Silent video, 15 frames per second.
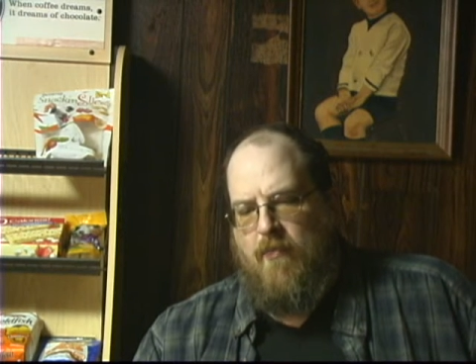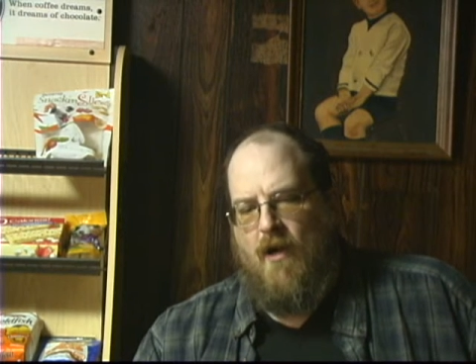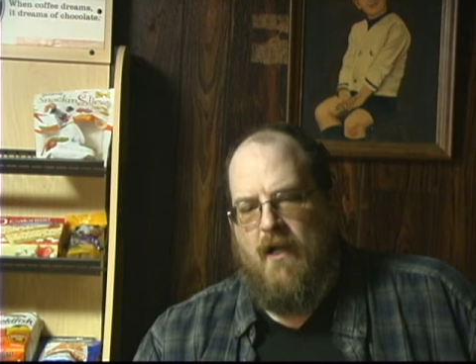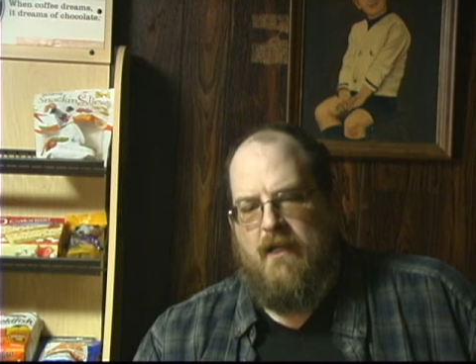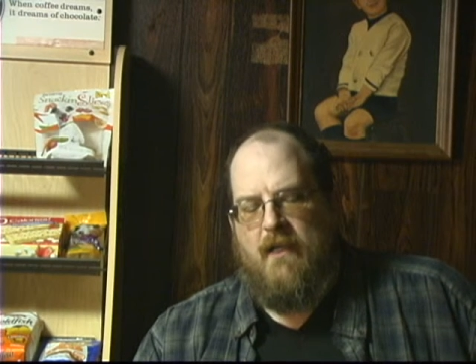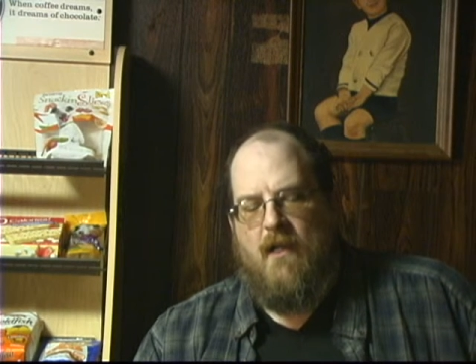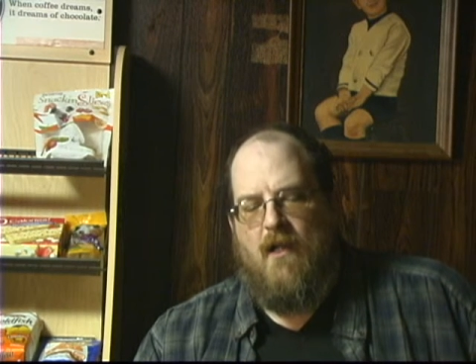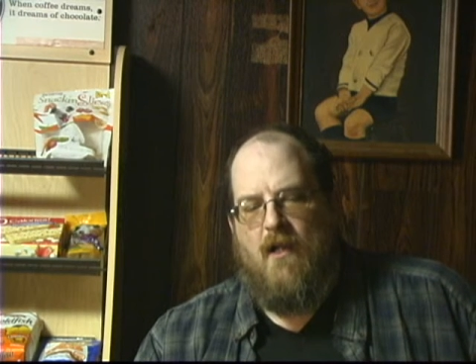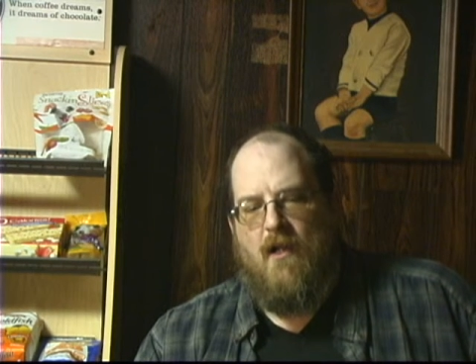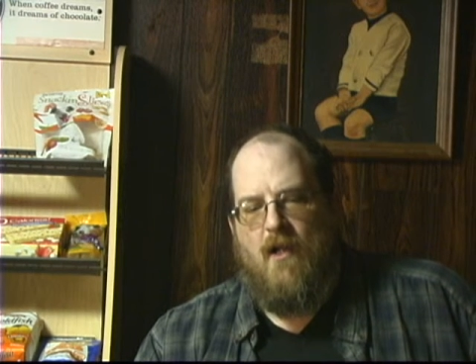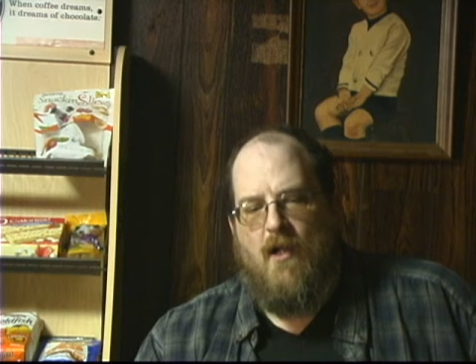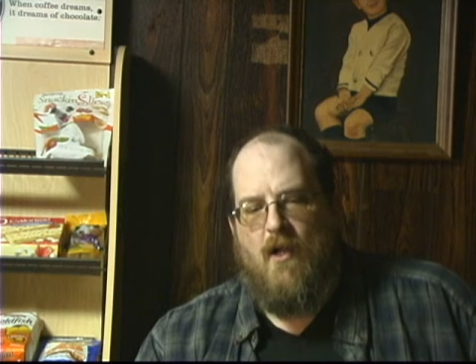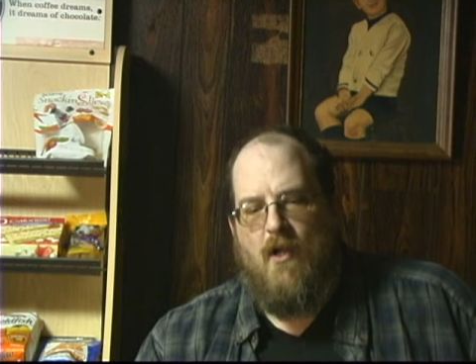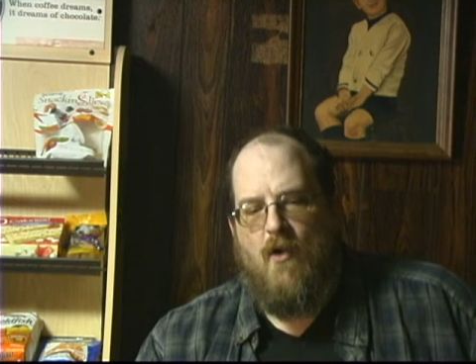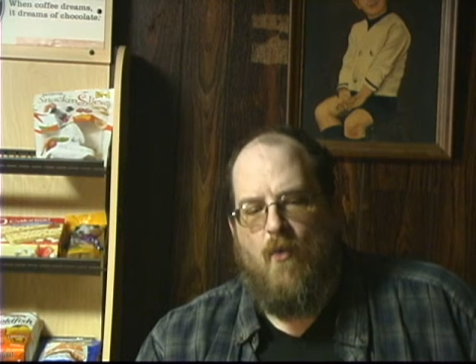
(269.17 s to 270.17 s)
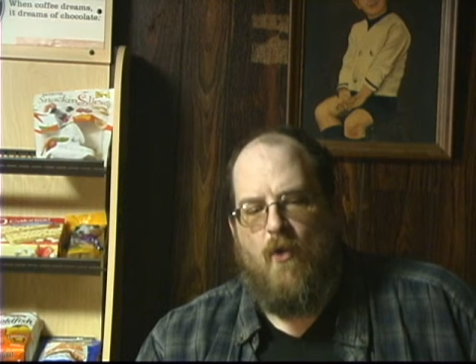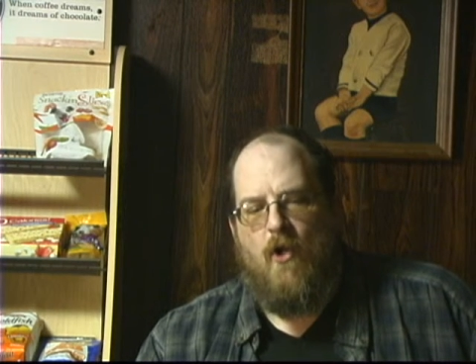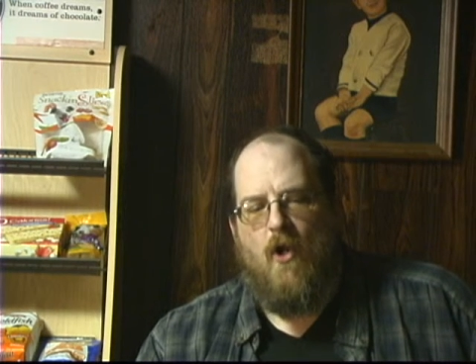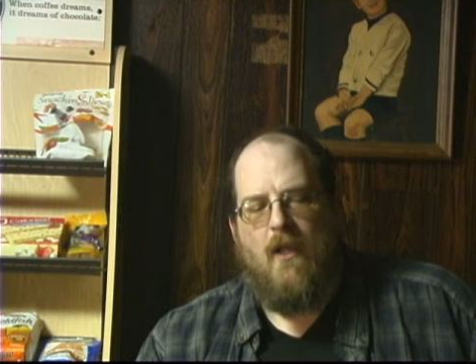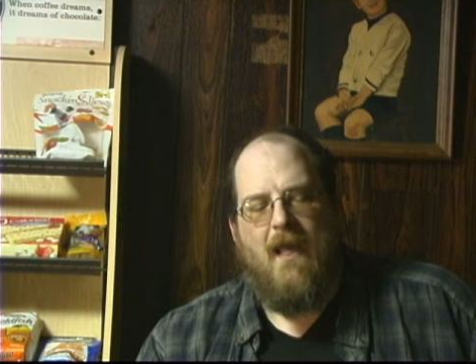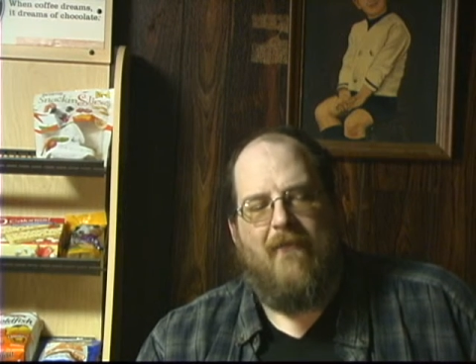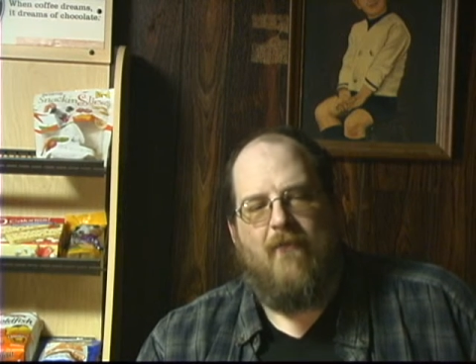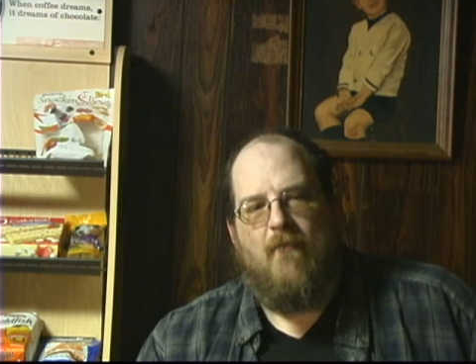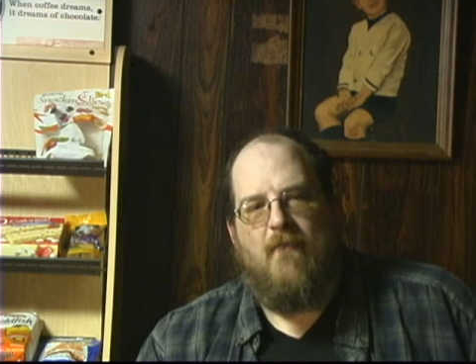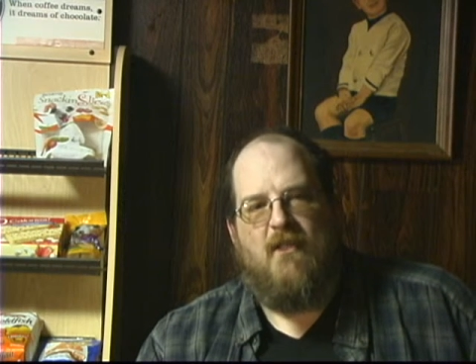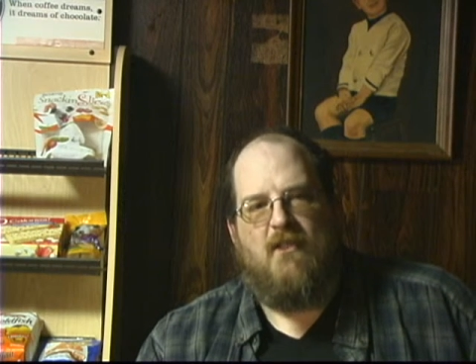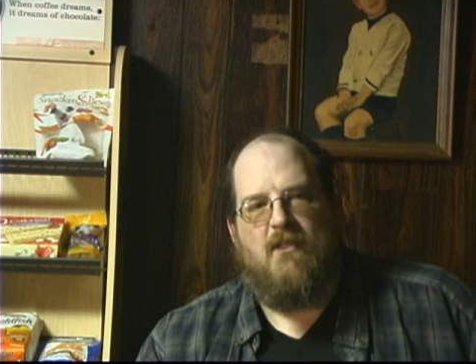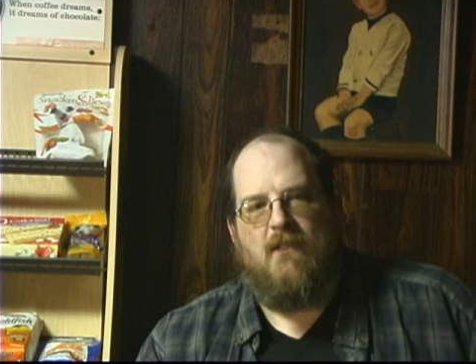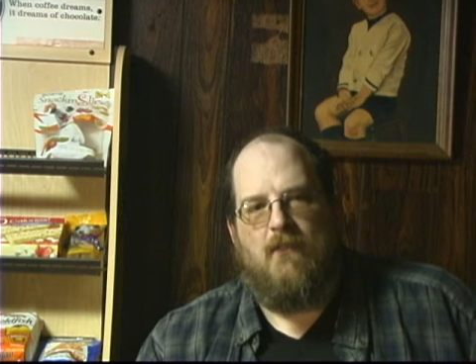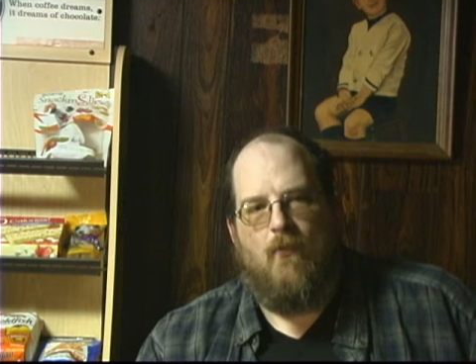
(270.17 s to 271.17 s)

But we all have ambition.